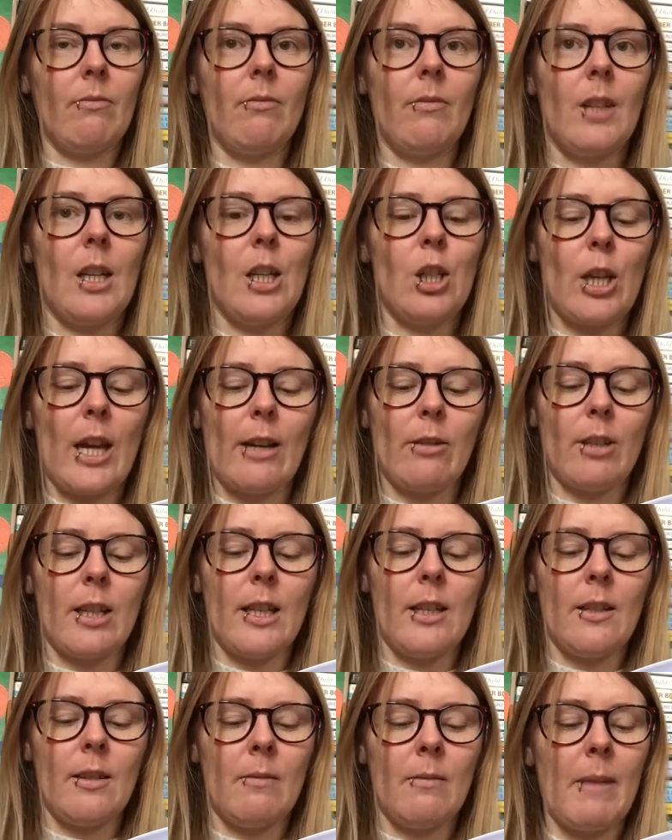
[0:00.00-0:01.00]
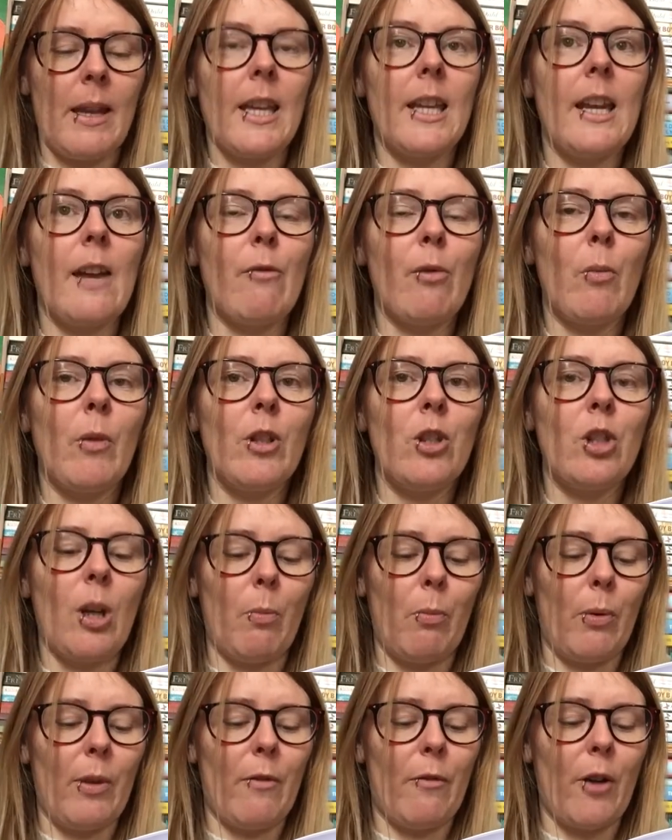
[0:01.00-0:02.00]
it shouted, making everyone
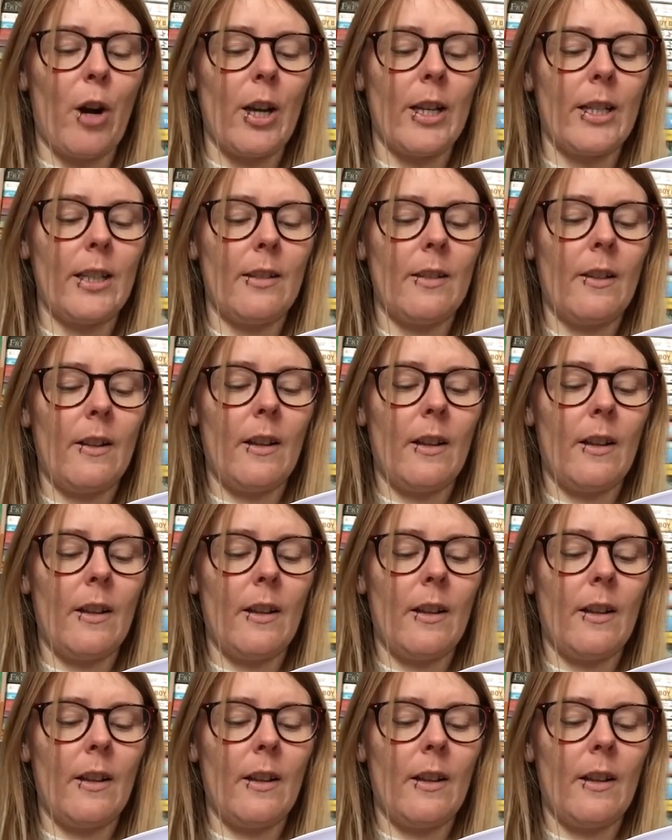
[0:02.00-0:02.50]
jump with fright.